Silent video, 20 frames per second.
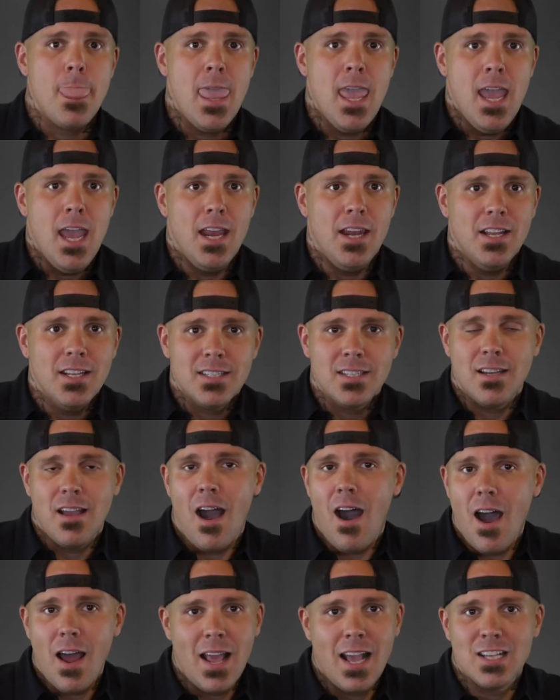And this
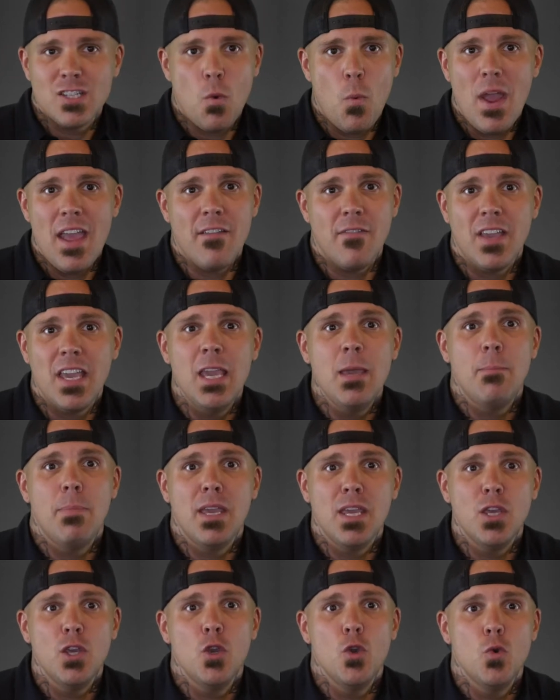God has a way of
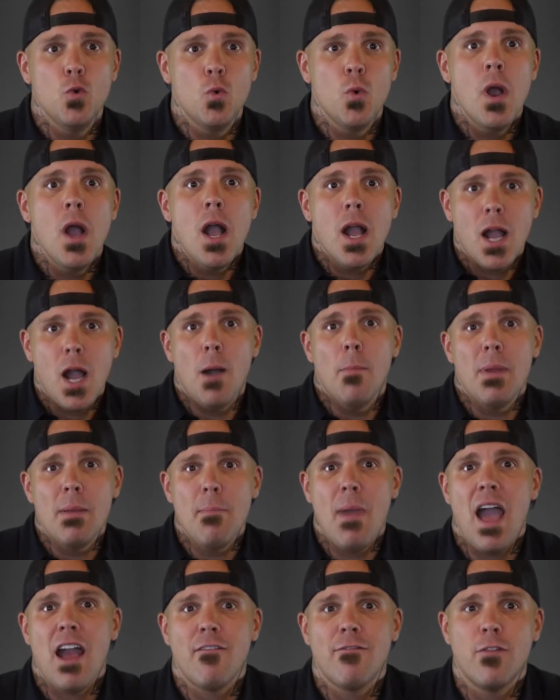keeping you coming
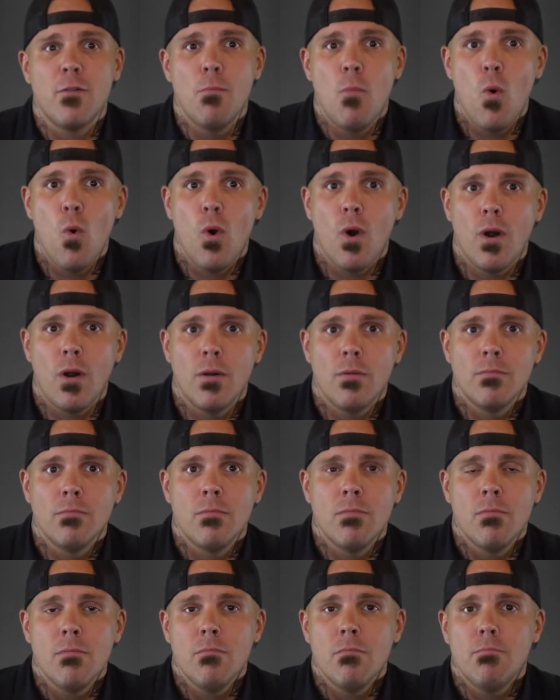back for more.
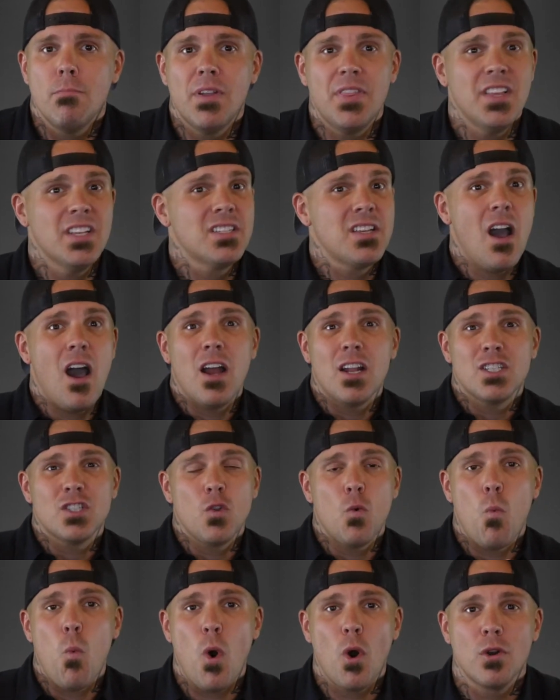But this God is
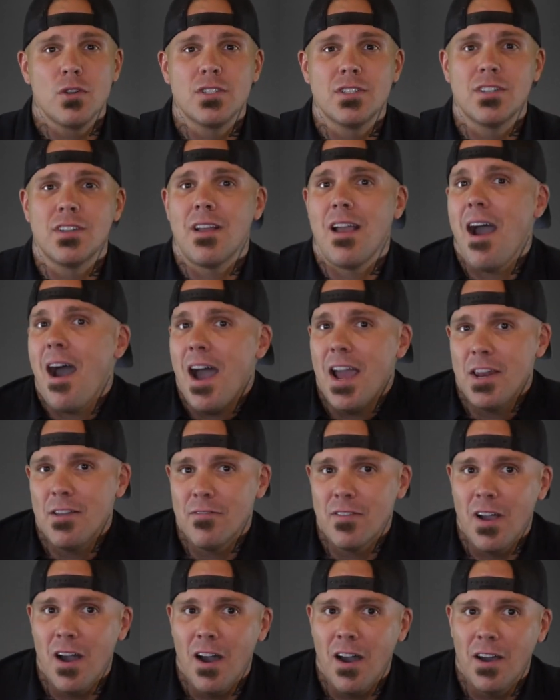the worst kind
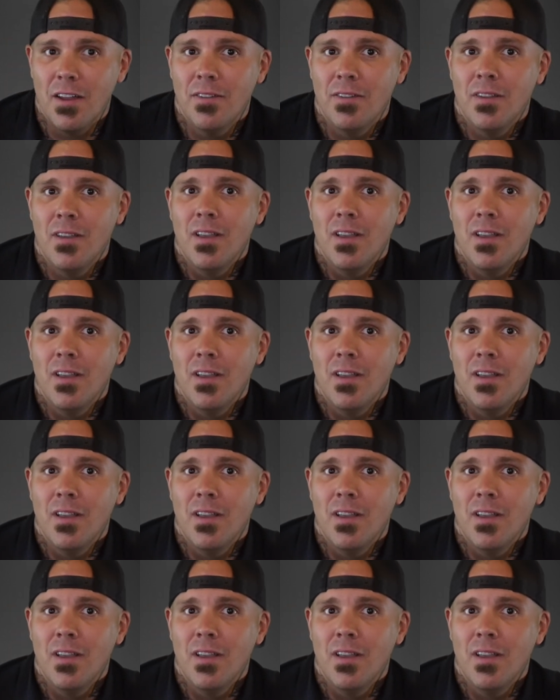of God.